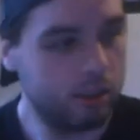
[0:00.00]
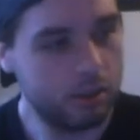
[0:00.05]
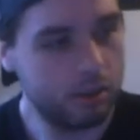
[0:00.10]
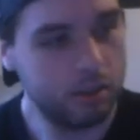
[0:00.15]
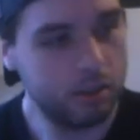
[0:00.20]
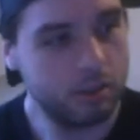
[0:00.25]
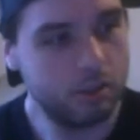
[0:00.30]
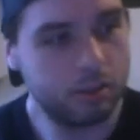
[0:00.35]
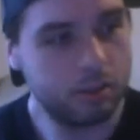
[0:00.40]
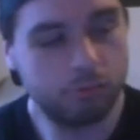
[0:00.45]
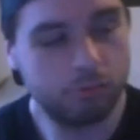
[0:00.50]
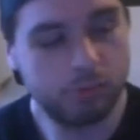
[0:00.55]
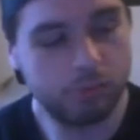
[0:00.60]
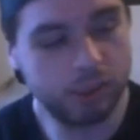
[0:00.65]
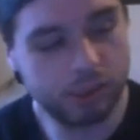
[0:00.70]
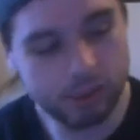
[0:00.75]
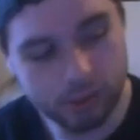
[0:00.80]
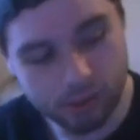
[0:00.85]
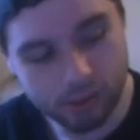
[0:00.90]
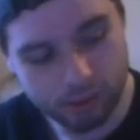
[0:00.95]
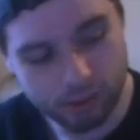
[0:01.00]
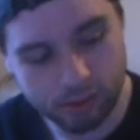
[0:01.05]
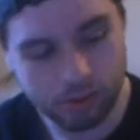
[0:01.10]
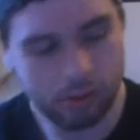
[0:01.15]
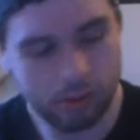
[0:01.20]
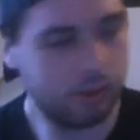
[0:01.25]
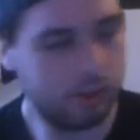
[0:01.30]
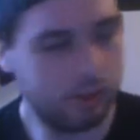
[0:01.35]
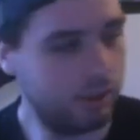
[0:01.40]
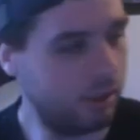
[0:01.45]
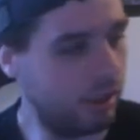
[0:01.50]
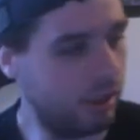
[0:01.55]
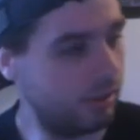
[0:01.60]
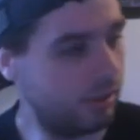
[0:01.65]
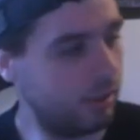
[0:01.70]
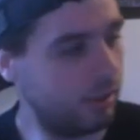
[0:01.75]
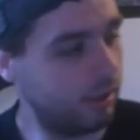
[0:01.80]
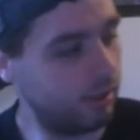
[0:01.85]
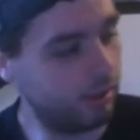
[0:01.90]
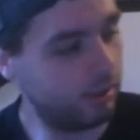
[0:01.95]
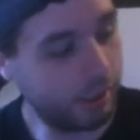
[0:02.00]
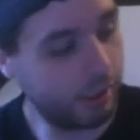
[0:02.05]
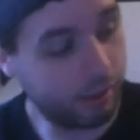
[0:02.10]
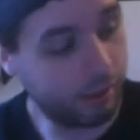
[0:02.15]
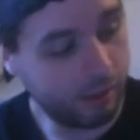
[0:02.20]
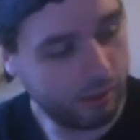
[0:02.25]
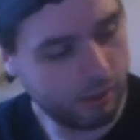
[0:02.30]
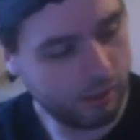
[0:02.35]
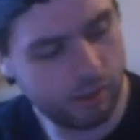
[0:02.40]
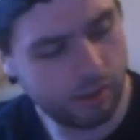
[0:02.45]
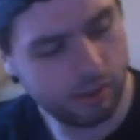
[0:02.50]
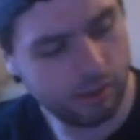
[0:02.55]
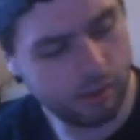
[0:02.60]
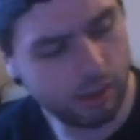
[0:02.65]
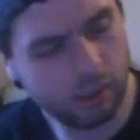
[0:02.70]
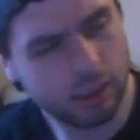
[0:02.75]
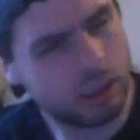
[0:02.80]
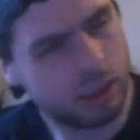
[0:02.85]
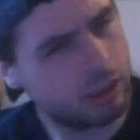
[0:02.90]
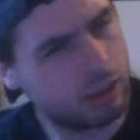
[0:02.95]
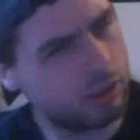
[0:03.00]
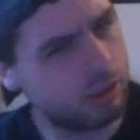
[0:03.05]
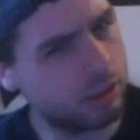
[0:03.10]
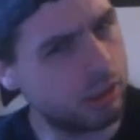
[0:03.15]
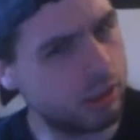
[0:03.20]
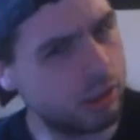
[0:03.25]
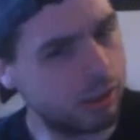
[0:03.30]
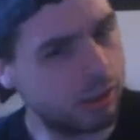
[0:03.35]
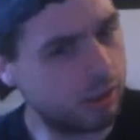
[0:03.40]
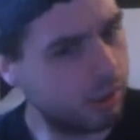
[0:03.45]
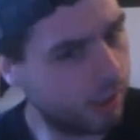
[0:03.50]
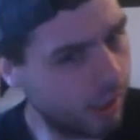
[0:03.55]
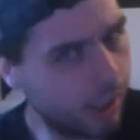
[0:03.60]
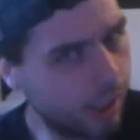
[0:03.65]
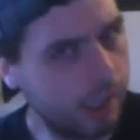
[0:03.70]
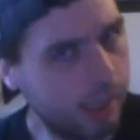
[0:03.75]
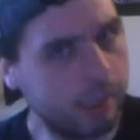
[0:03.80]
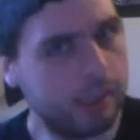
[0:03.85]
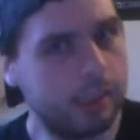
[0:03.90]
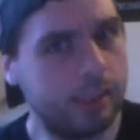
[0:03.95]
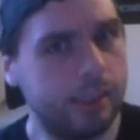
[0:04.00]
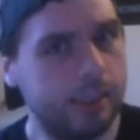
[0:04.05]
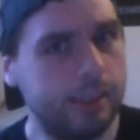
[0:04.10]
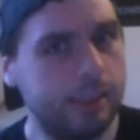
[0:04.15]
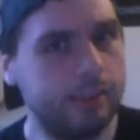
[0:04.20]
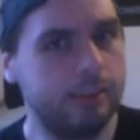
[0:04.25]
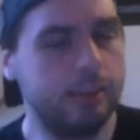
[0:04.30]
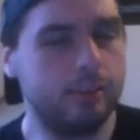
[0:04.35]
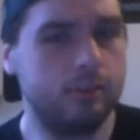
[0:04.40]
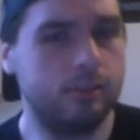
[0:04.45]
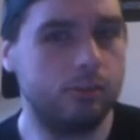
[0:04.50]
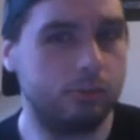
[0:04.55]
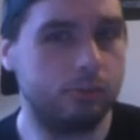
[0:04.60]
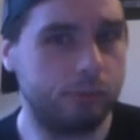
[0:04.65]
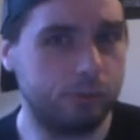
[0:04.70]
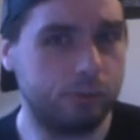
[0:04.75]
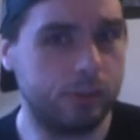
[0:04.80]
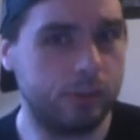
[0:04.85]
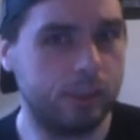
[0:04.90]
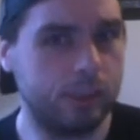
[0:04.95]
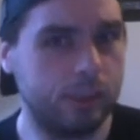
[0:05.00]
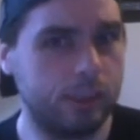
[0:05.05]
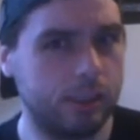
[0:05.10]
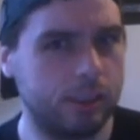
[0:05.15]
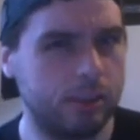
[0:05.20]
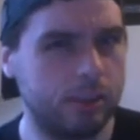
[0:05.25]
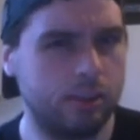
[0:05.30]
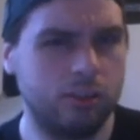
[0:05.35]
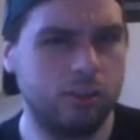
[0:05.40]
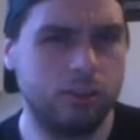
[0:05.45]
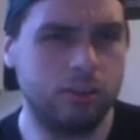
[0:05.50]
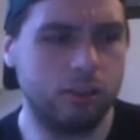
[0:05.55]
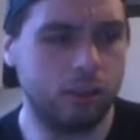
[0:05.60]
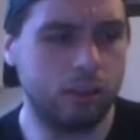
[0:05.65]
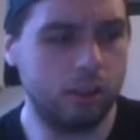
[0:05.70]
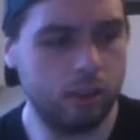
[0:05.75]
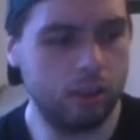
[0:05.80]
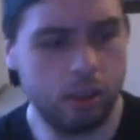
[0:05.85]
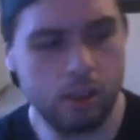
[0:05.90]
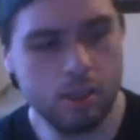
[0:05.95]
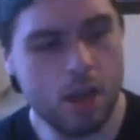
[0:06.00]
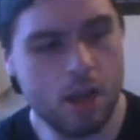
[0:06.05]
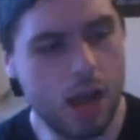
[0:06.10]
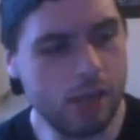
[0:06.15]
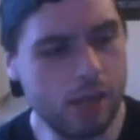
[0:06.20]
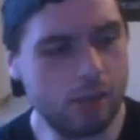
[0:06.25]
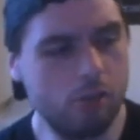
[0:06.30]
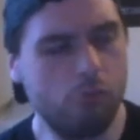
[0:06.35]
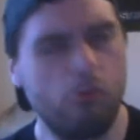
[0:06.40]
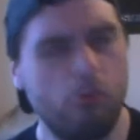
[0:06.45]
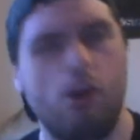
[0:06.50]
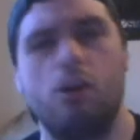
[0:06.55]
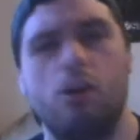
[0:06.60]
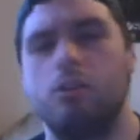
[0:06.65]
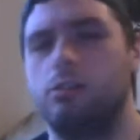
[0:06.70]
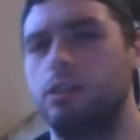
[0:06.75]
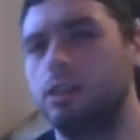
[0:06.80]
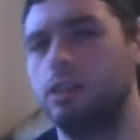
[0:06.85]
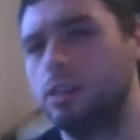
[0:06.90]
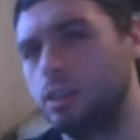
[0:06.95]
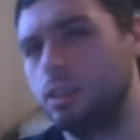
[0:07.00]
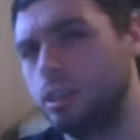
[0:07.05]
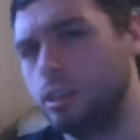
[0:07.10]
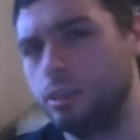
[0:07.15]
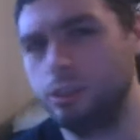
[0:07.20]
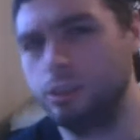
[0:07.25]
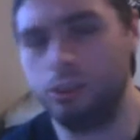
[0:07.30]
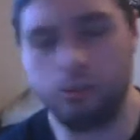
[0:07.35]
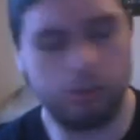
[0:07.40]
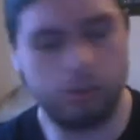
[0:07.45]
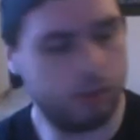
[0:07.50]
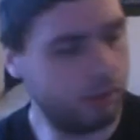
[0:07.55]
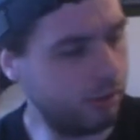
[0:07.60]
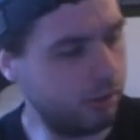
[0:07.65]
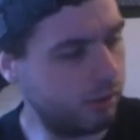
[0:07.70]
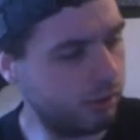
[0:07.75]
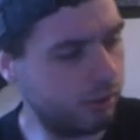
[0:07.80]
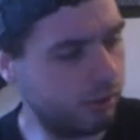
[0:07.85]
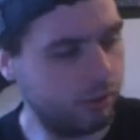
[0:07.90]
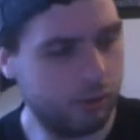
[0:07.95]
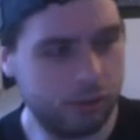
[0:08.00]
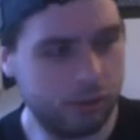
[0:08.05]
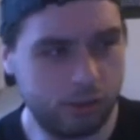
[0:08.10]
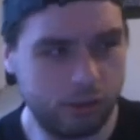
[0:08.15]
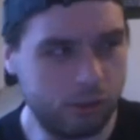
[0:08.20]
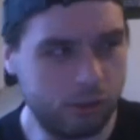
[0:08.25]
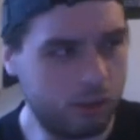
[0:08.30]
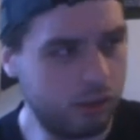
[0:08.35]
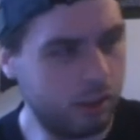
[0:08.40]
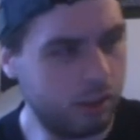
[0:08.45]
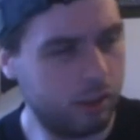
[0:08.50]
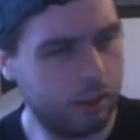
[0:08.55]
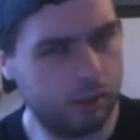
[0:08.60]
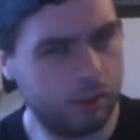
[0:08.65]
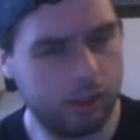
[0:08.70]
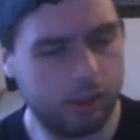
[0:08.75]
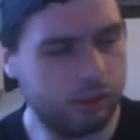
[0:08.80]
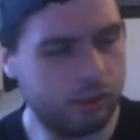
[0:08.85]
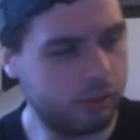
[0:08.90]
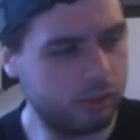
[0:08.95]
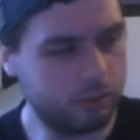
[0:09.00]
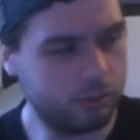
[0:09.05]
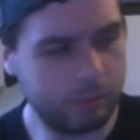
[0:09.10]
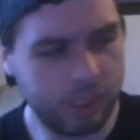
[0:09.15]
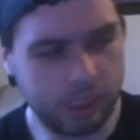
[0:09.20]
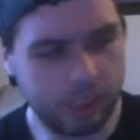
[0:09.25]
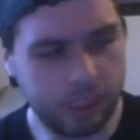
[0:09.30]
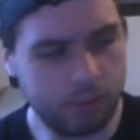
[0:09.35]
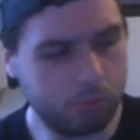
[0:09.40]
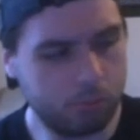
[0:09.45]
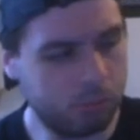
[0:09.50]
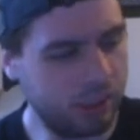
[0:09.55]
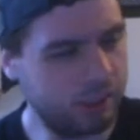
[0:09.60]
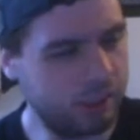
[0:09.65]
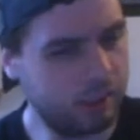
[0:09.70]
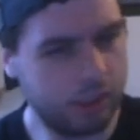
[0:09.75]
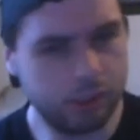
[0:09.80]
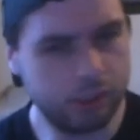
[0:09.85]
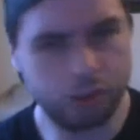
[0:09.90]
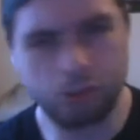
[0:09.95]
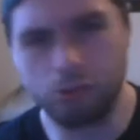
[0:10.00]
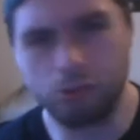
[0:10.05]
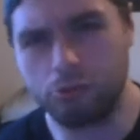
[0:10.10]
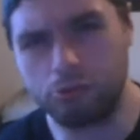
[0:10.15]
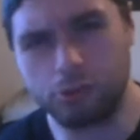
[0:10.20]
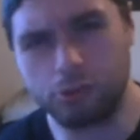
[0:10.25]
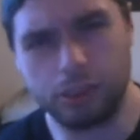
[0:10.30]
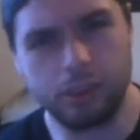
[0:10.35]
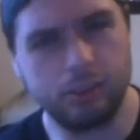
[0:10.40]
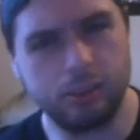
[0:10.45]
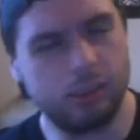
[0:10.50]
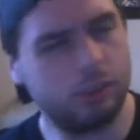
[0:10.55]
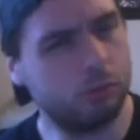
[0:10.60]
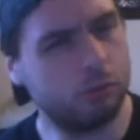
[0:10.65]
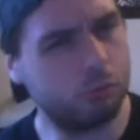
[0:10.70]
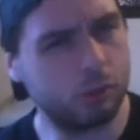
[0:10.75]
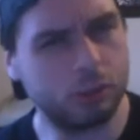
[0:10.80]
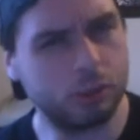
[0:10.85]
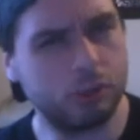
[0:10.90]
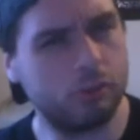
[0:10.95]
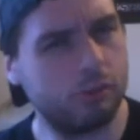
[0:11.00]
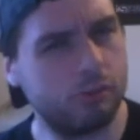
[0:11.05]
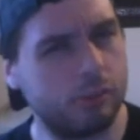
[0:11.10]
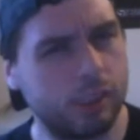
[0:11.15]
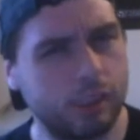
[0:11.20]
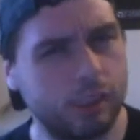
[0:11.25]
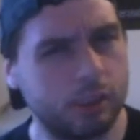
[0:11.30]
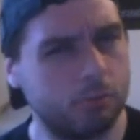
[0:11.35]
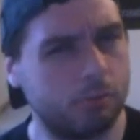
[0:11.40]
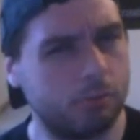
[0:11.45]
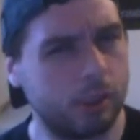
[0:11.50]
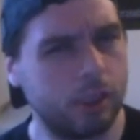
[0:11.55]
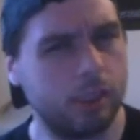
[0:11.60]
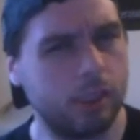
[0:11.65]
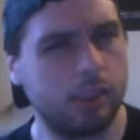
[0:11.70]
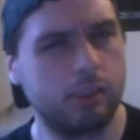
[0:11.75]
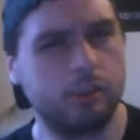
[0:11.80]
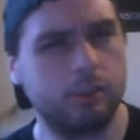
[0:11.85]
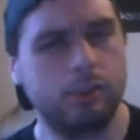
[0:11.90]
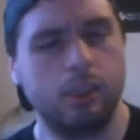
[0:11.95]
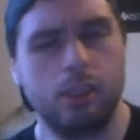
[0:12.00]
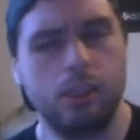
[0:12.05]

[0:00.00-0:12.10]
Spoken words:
So, but now consoles are kind of easy to find. I know online you can get, there's like PlayStation 3s, the original Xbox.